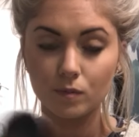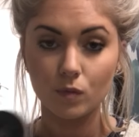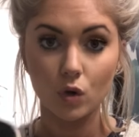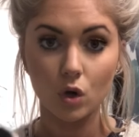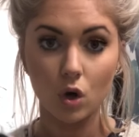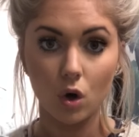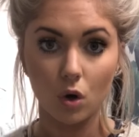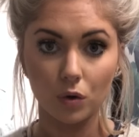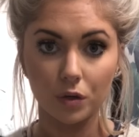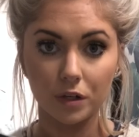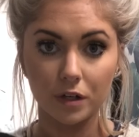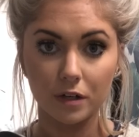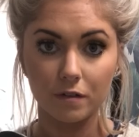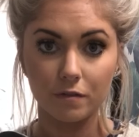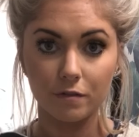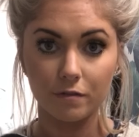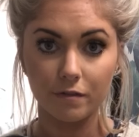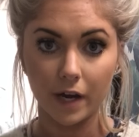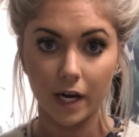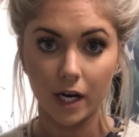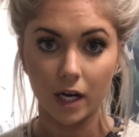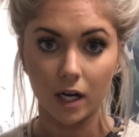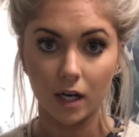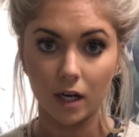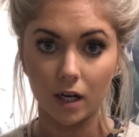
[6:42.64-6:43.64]
Golden
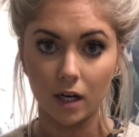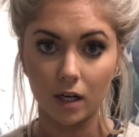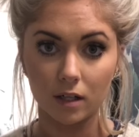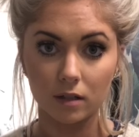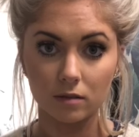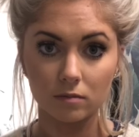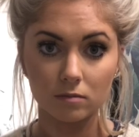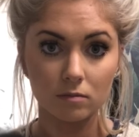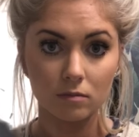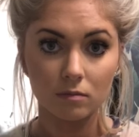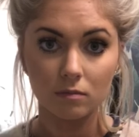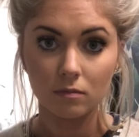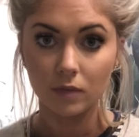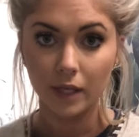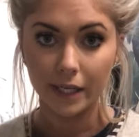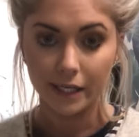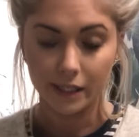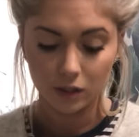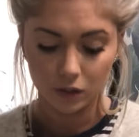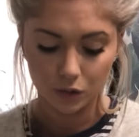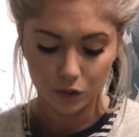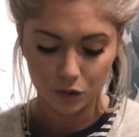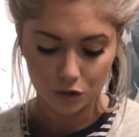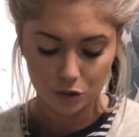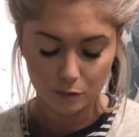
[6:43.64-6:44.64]
Fair like
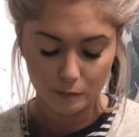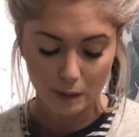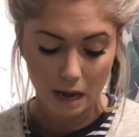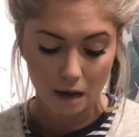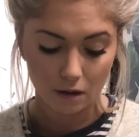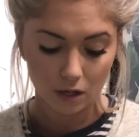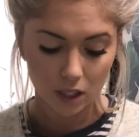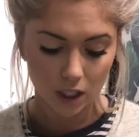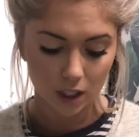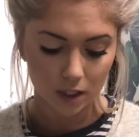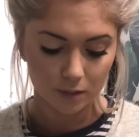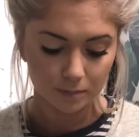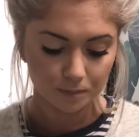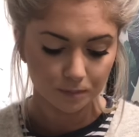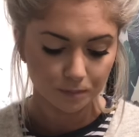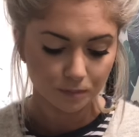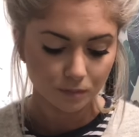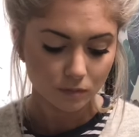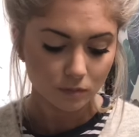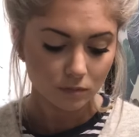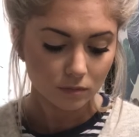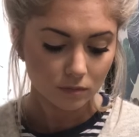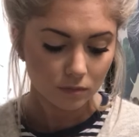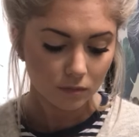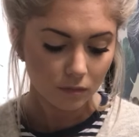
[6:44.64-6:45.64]
loose powder.
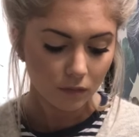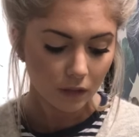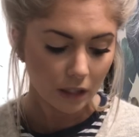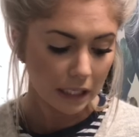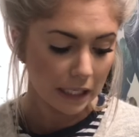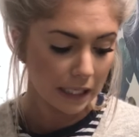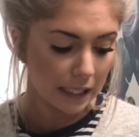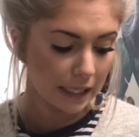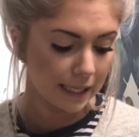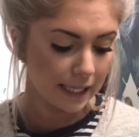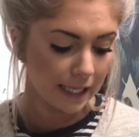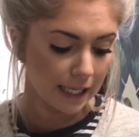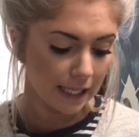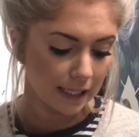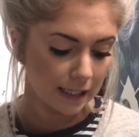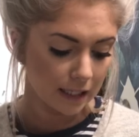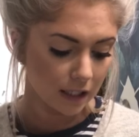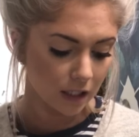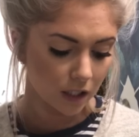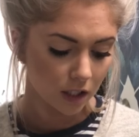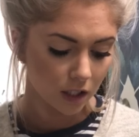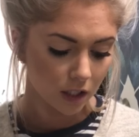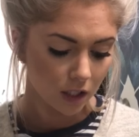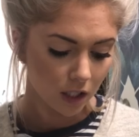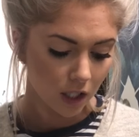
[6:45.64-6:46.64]
And
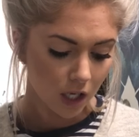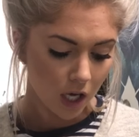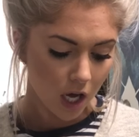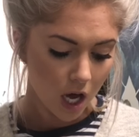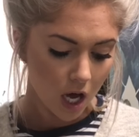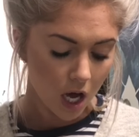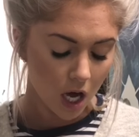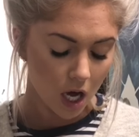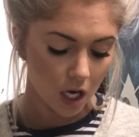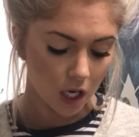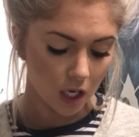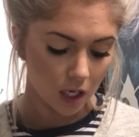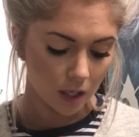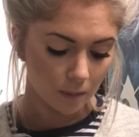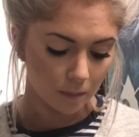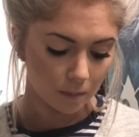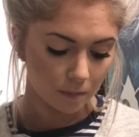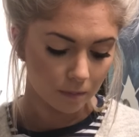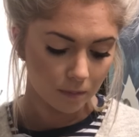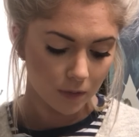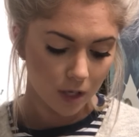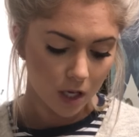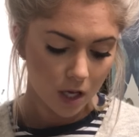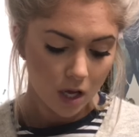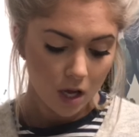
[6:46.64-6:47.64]
then
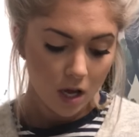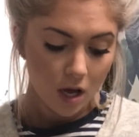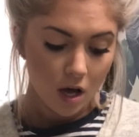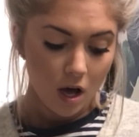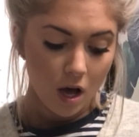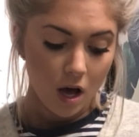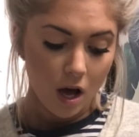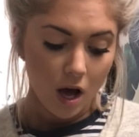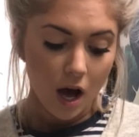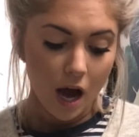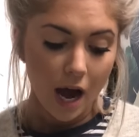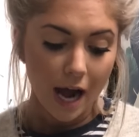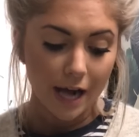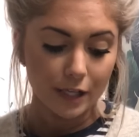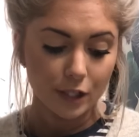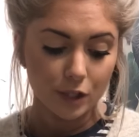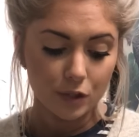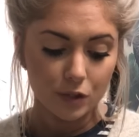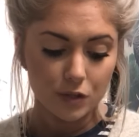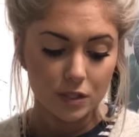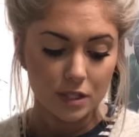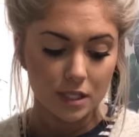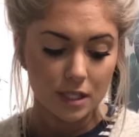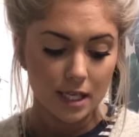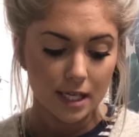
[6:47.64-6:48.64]
I
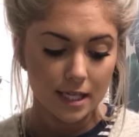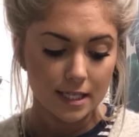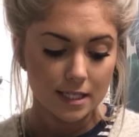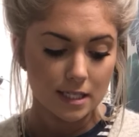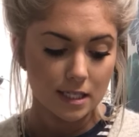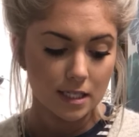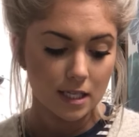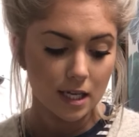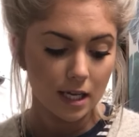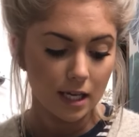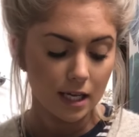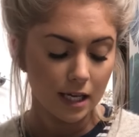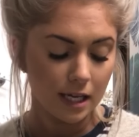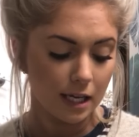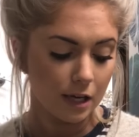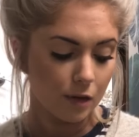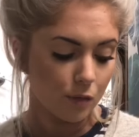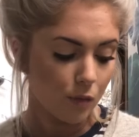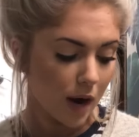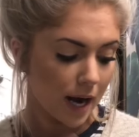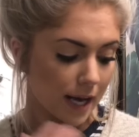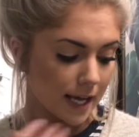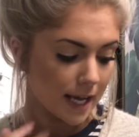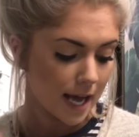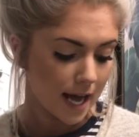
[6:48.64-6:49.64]
use this
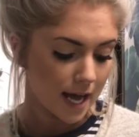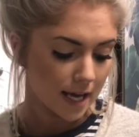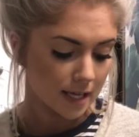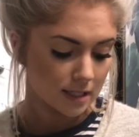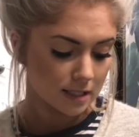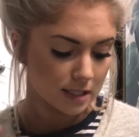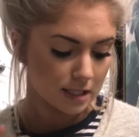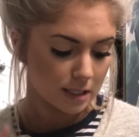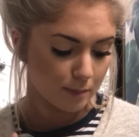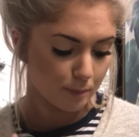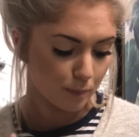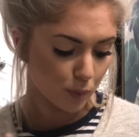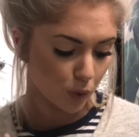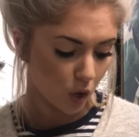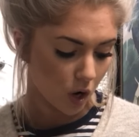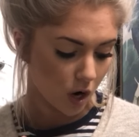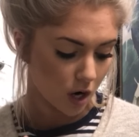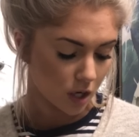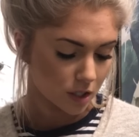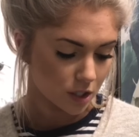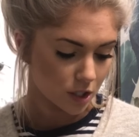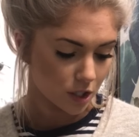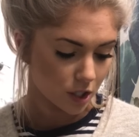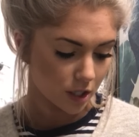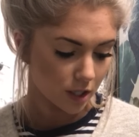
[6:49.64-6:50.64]
NYX
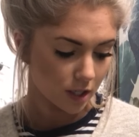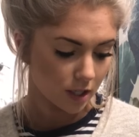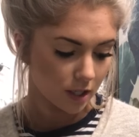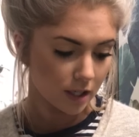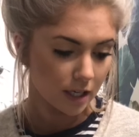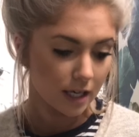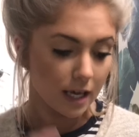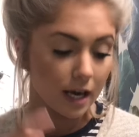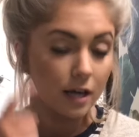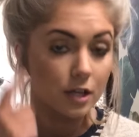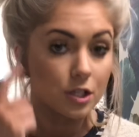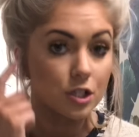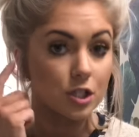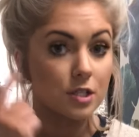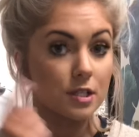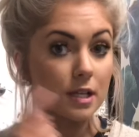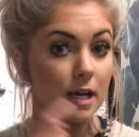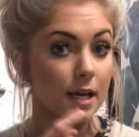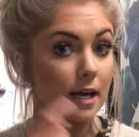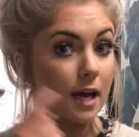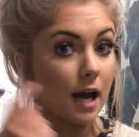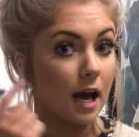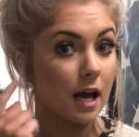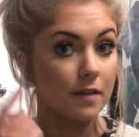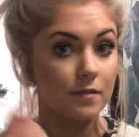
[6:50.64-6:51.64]
bronzer, and I just
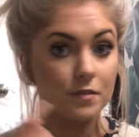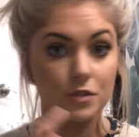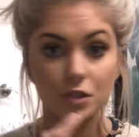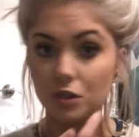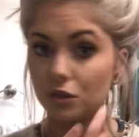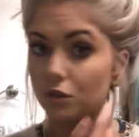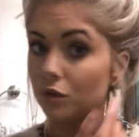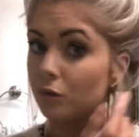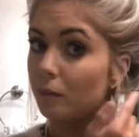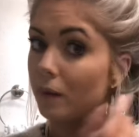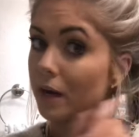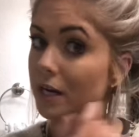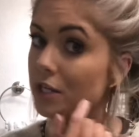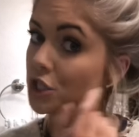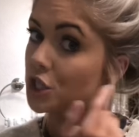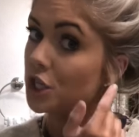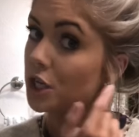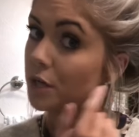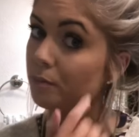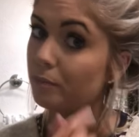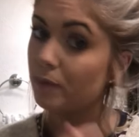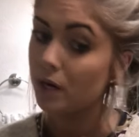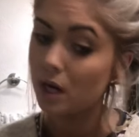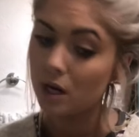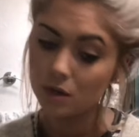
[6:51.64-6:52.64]
like kind of do my
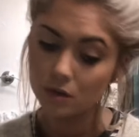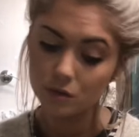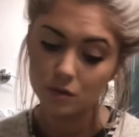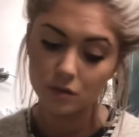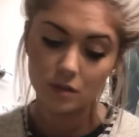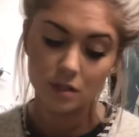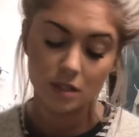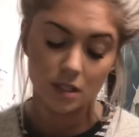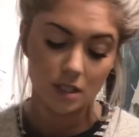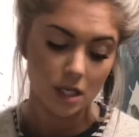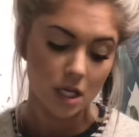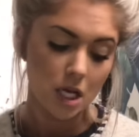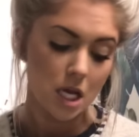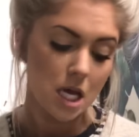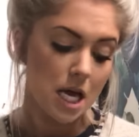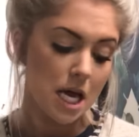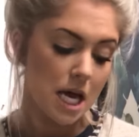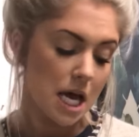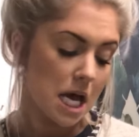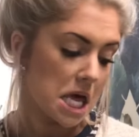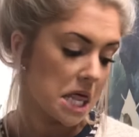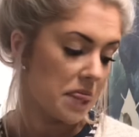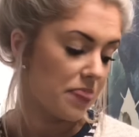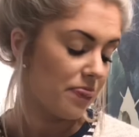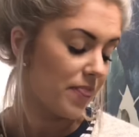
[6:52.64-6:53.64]
cheekbones.
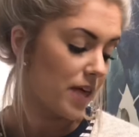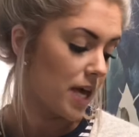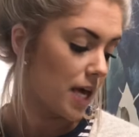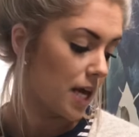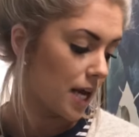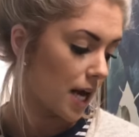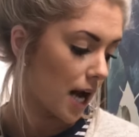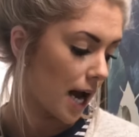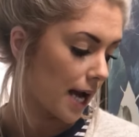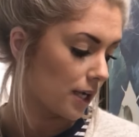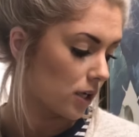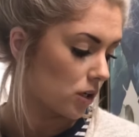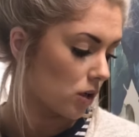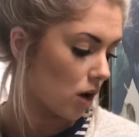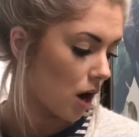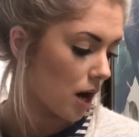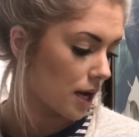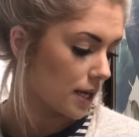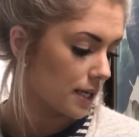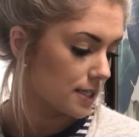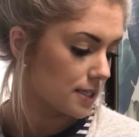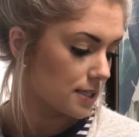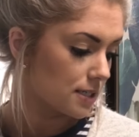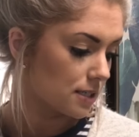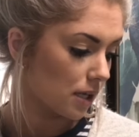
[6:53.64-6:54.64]
And then I got
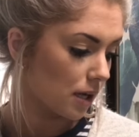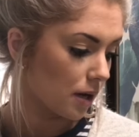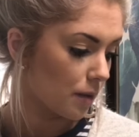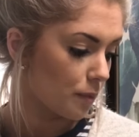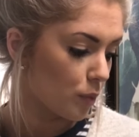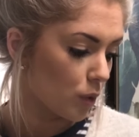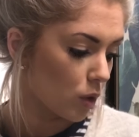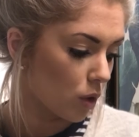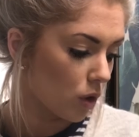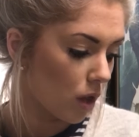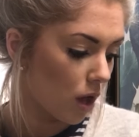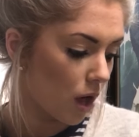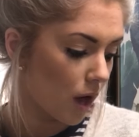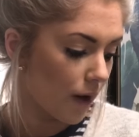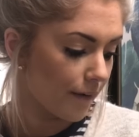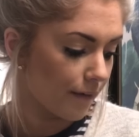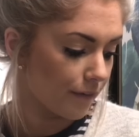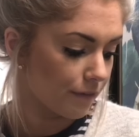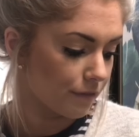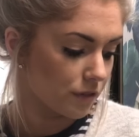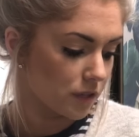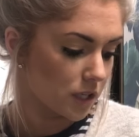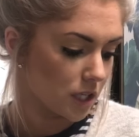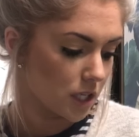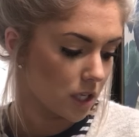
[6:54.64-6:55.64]
a sample
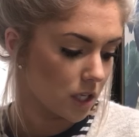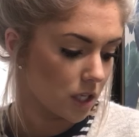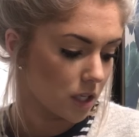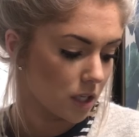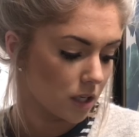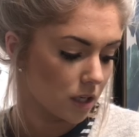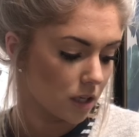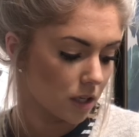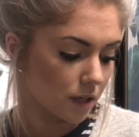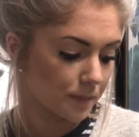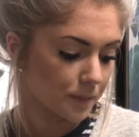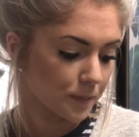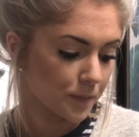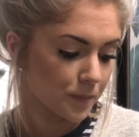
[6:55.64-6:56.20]
of the